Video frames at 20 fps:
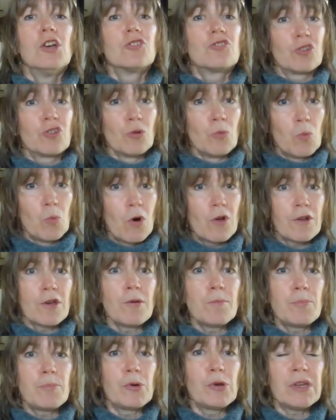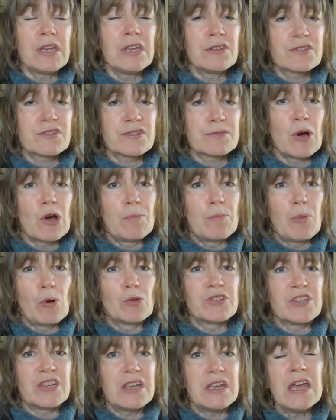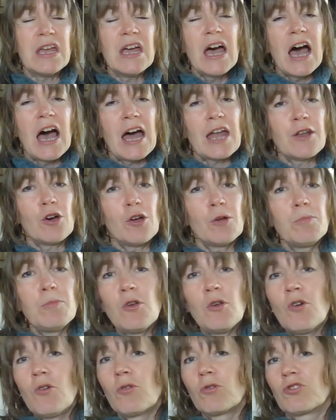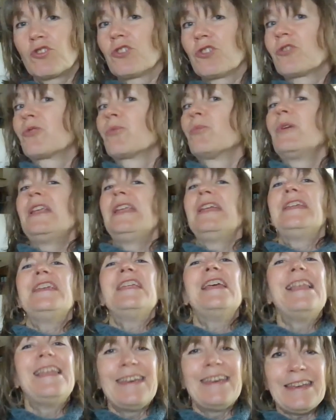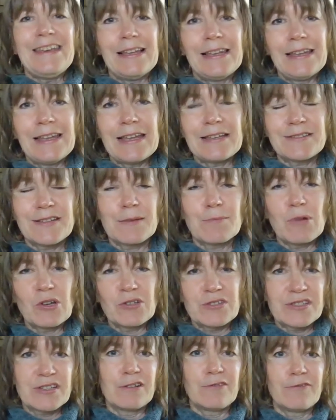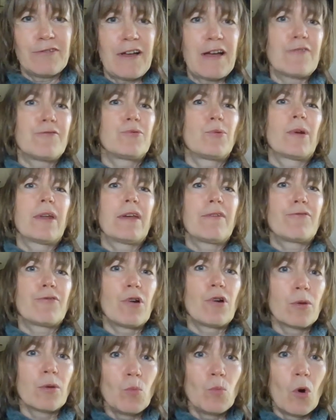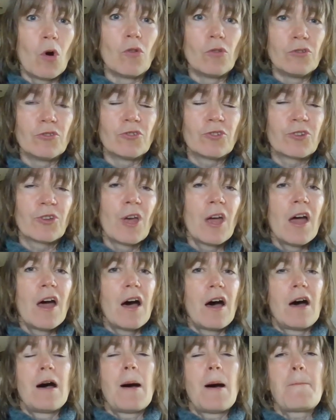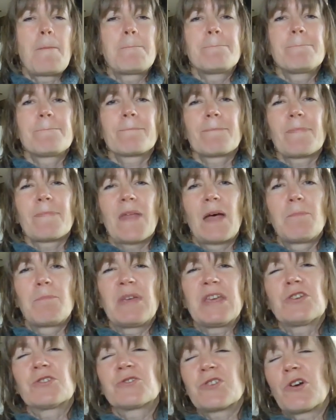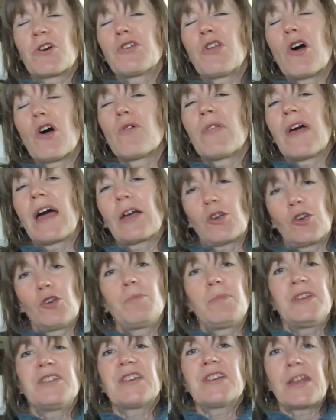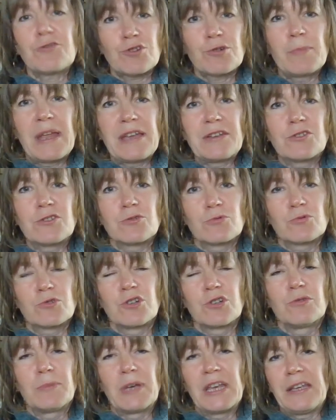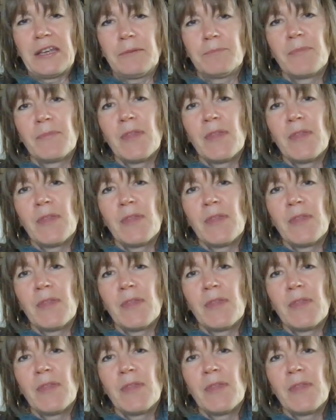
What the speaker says: to what I'm putting into my body, and I'm not just willy-nilly letting myself have whatever I want, because I know that could be detrimental to me.